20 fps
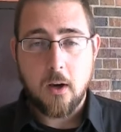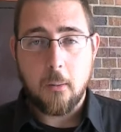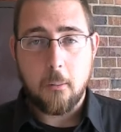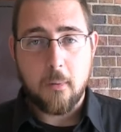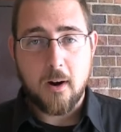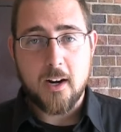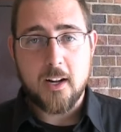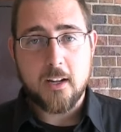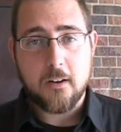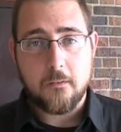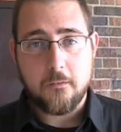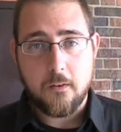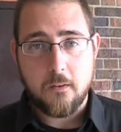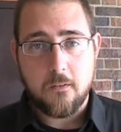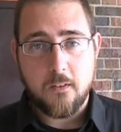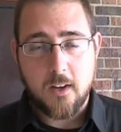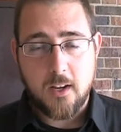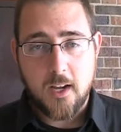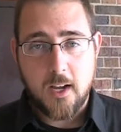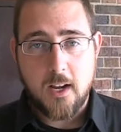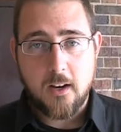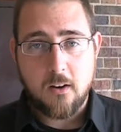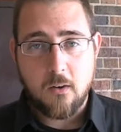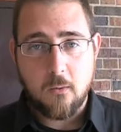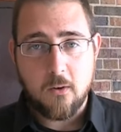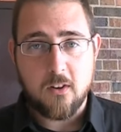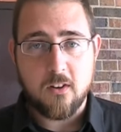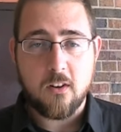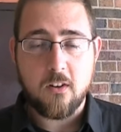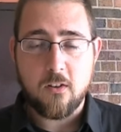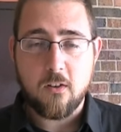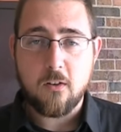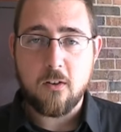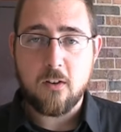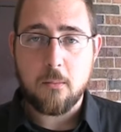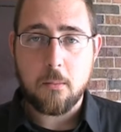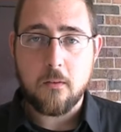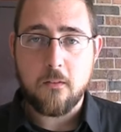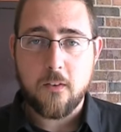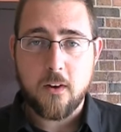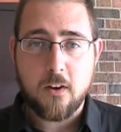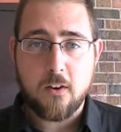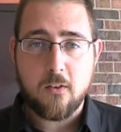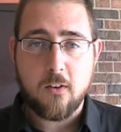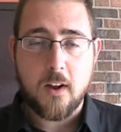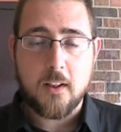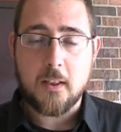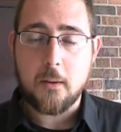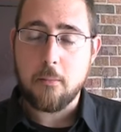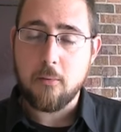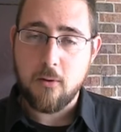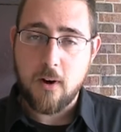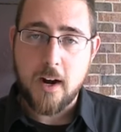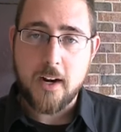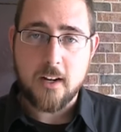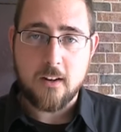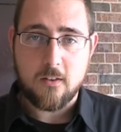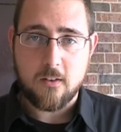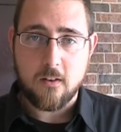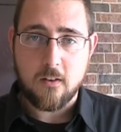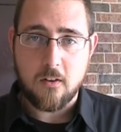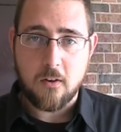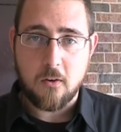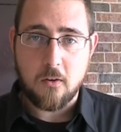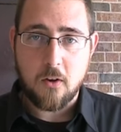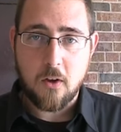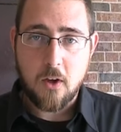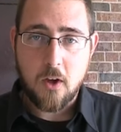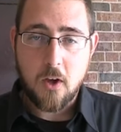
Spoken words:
Monica, 58, was an associate professor at the Pratt Institute.